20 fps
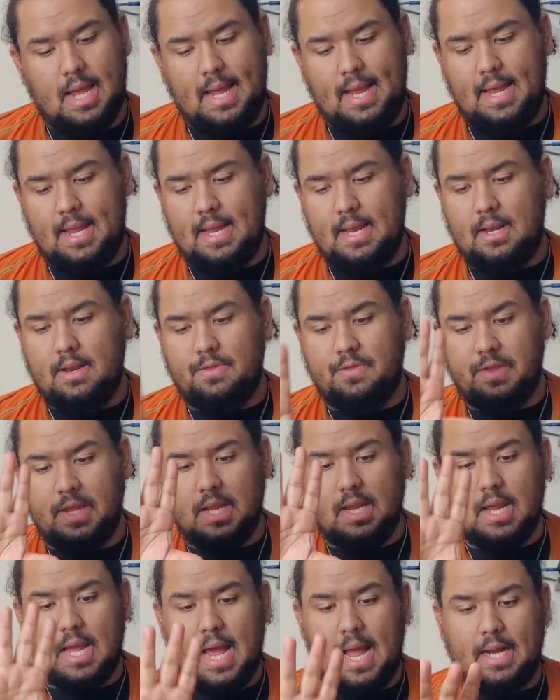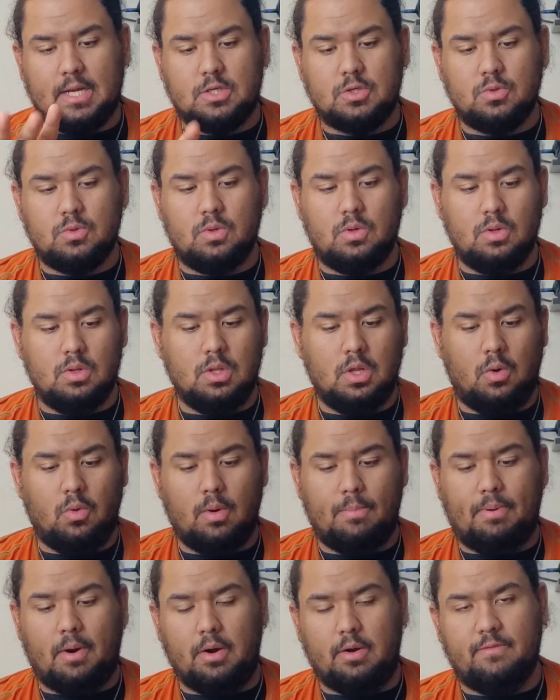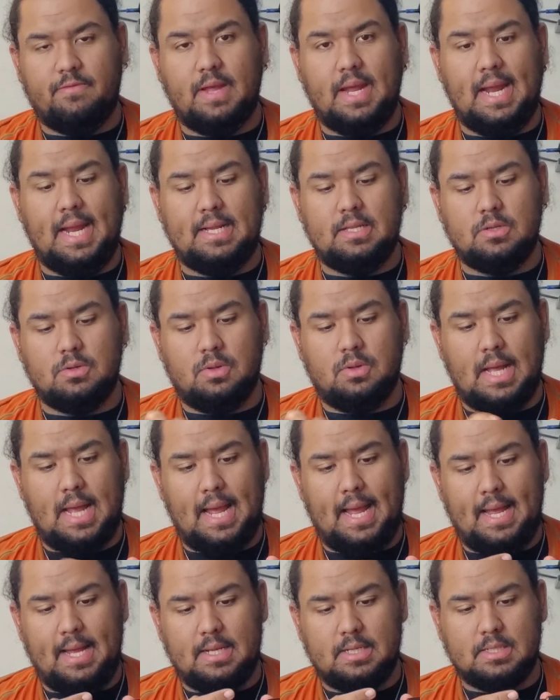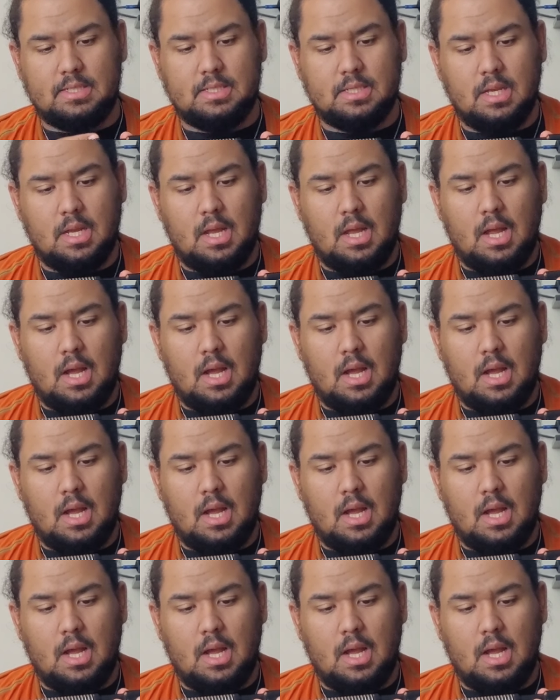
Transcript: and the actual lower part of the handle has